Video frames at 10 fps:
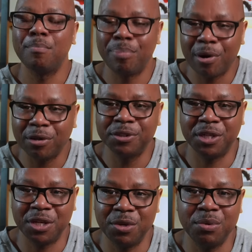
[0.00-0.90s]

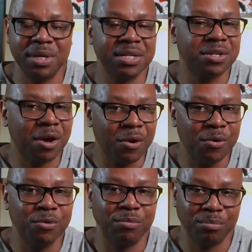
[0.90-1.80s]
persecute his
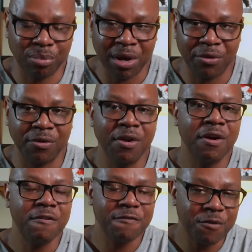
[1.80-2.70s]
own brethren
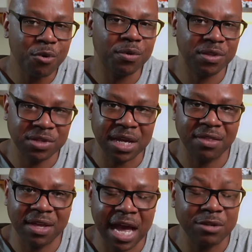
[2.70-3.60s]
for the sake
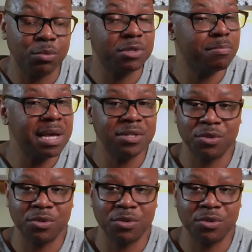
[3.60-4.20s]
of the gospel, which makes